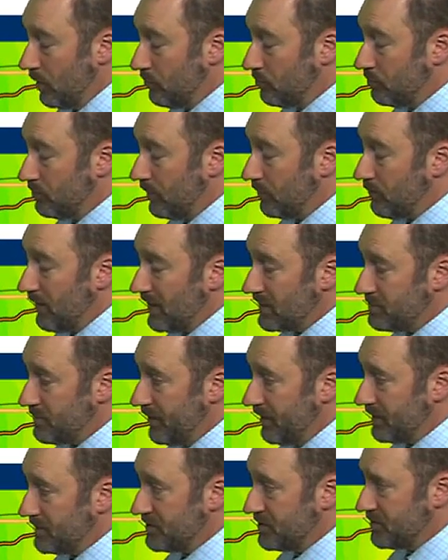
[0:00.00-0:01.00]

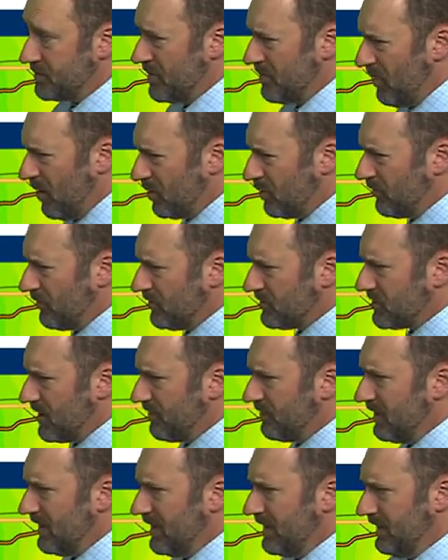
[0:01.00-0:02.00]
Roxbury, excuse me. Margaretville's
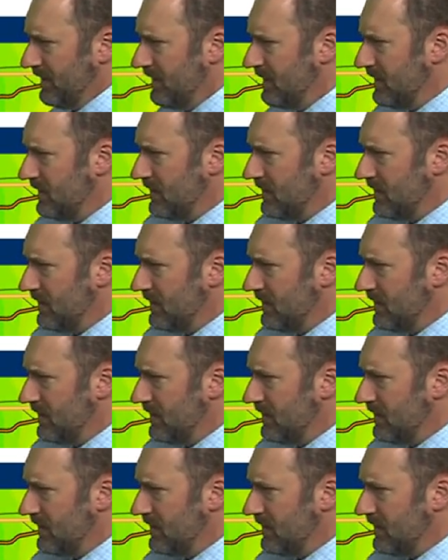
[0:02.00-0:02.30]
offline,